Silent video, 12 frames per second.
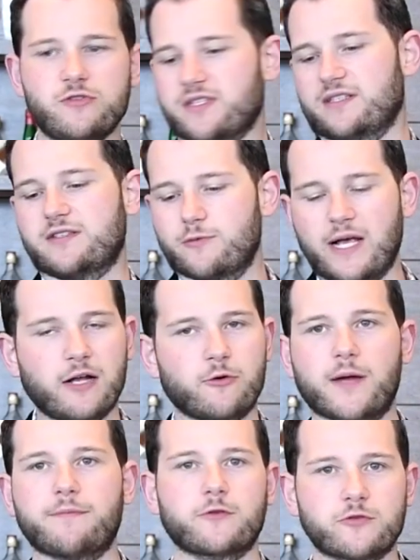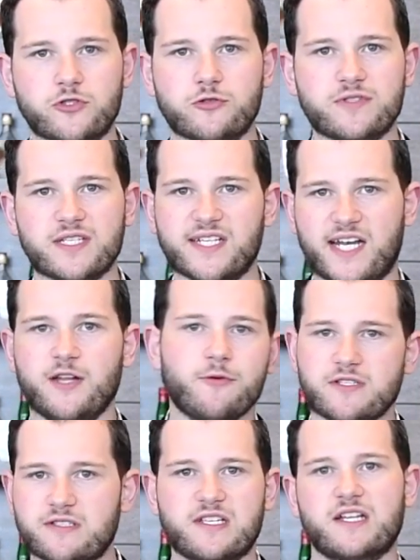since we got grapefruit juice in it
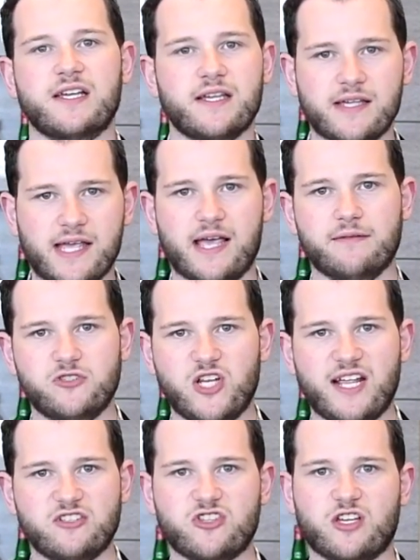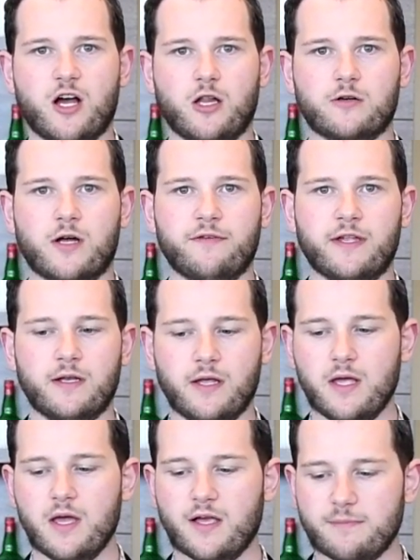anyways. It's gonna change the color of it.
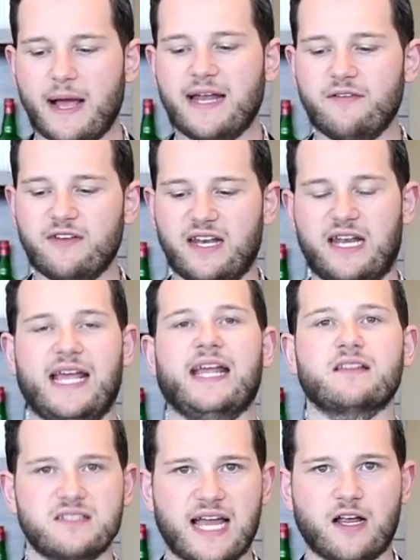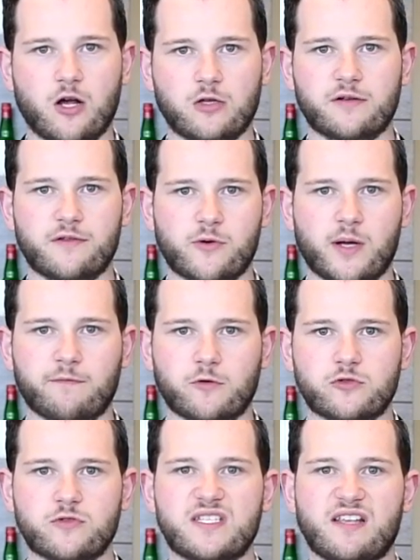Might even enhance that color of the
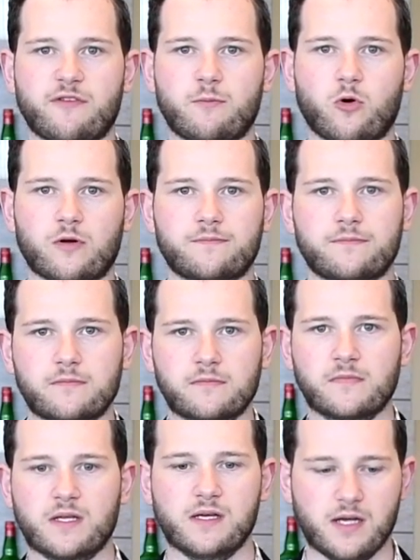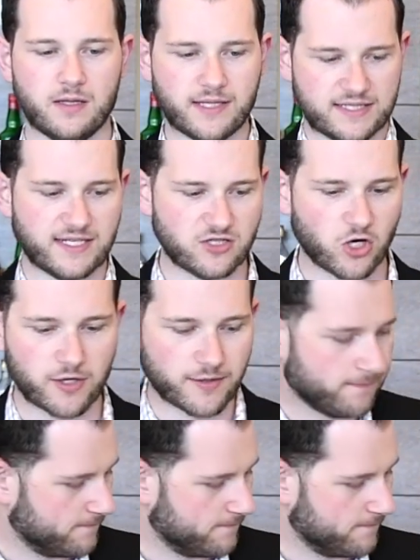grapefruit juice even more. Let's get started.